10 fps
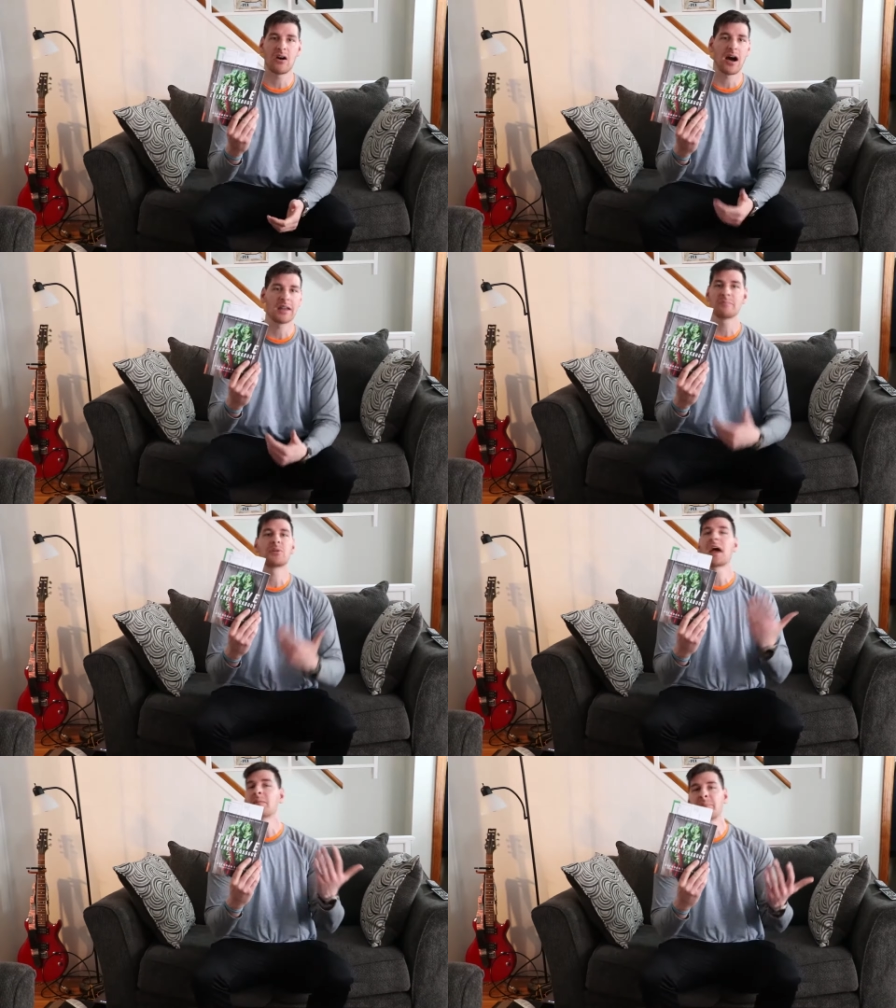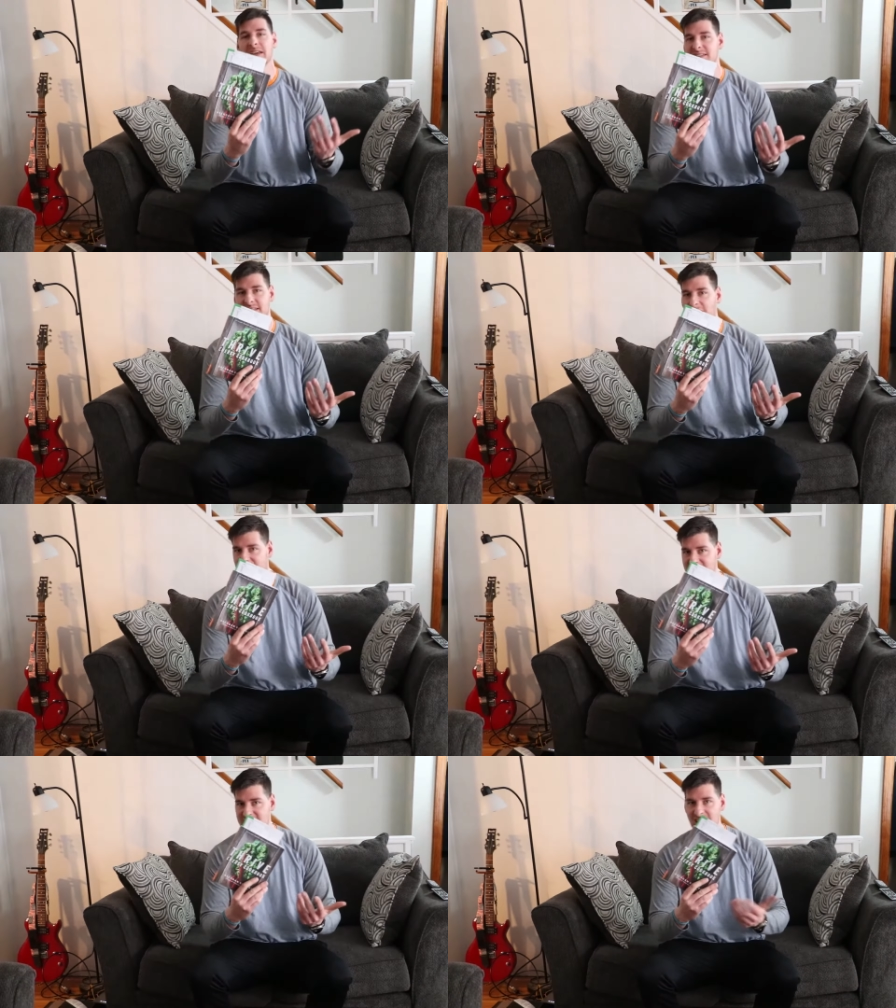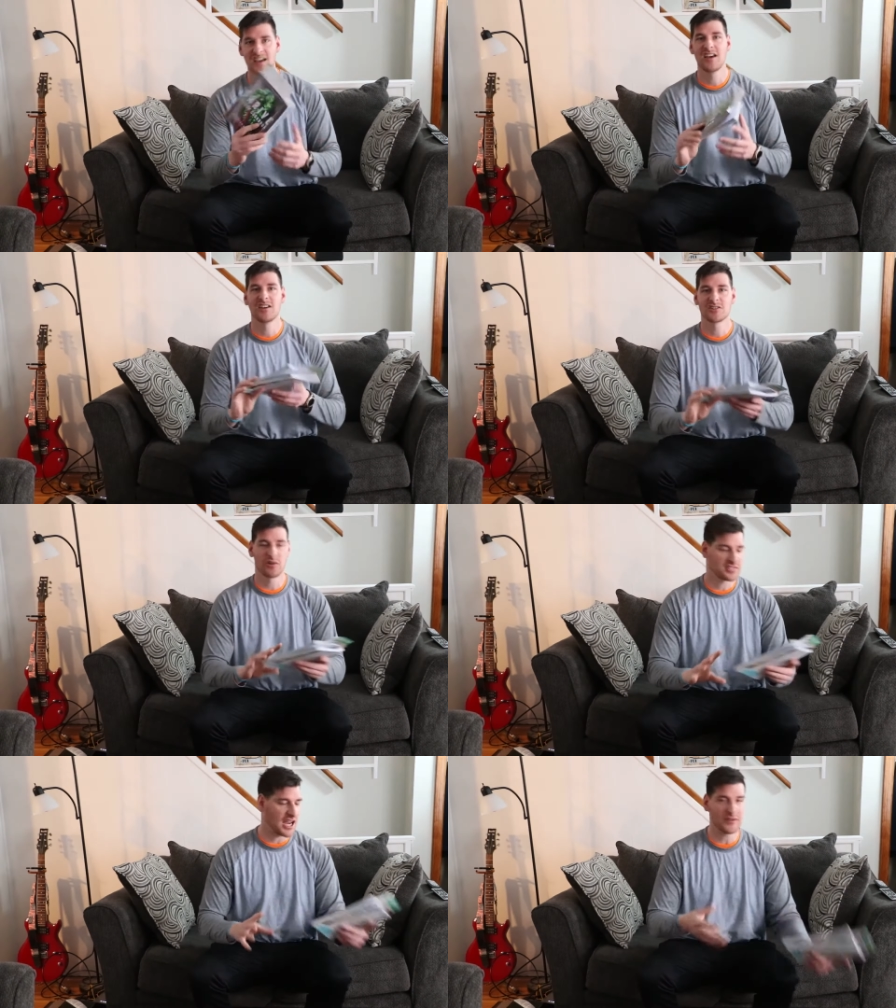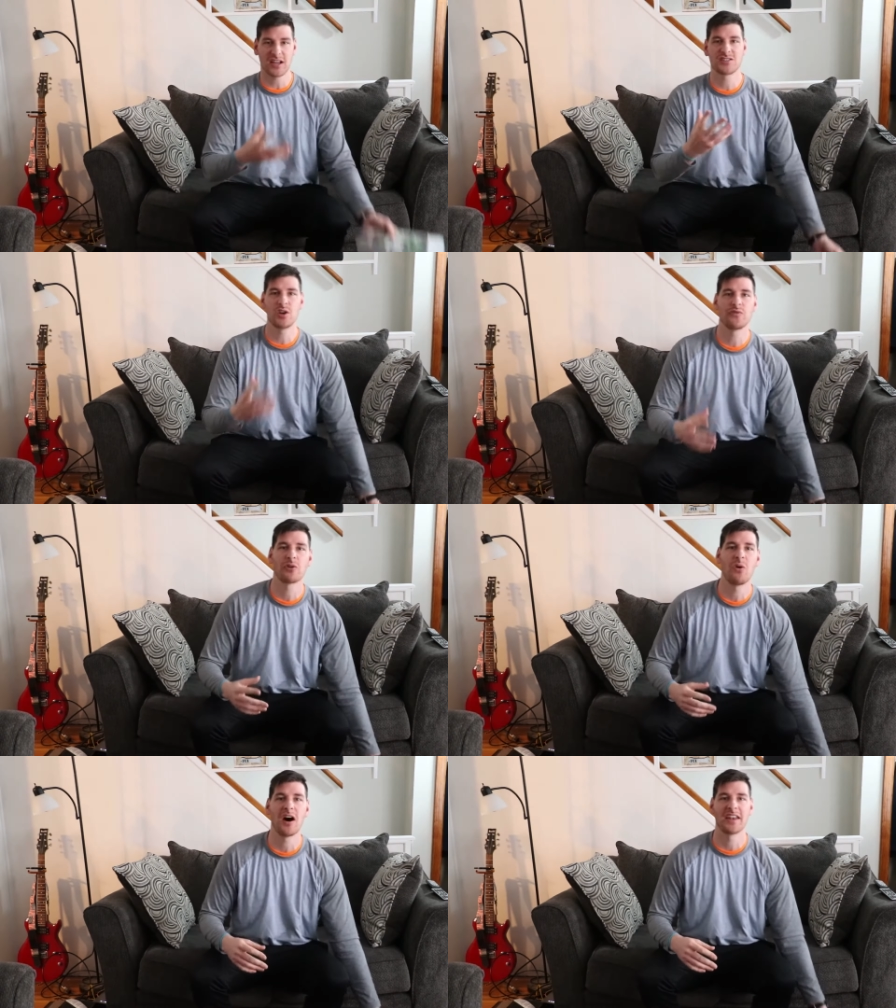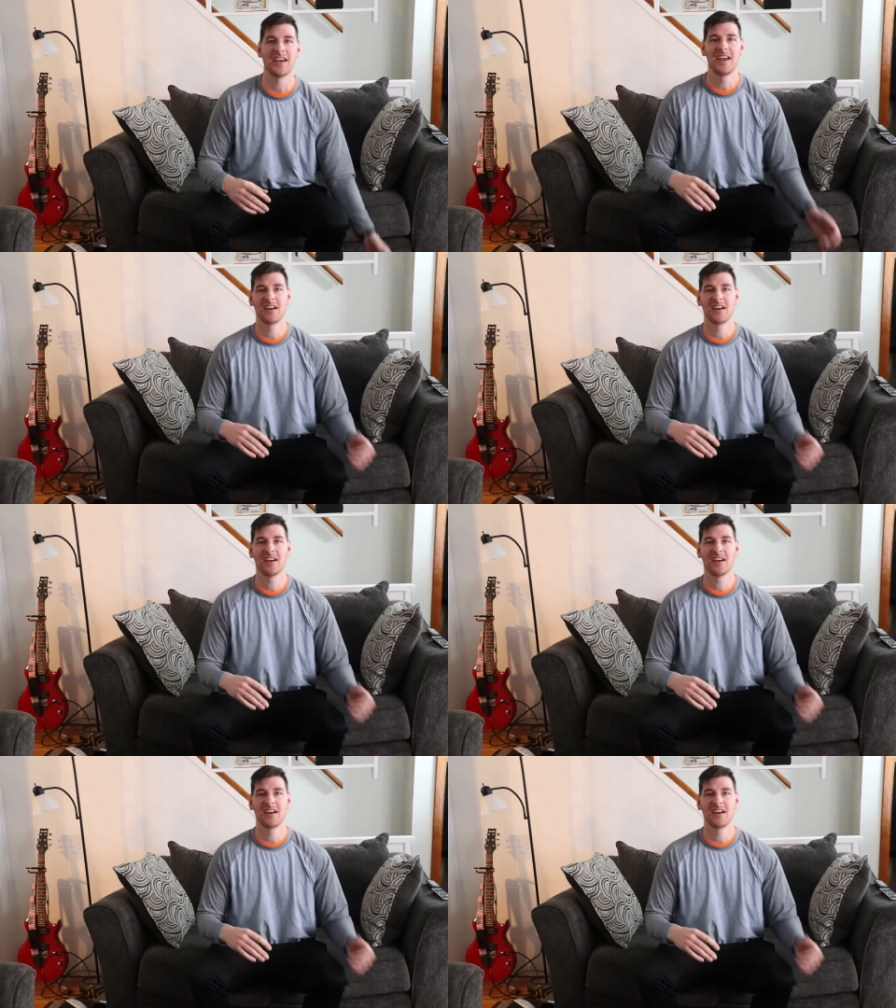on plant-based diets. So it's kind of like a two for one.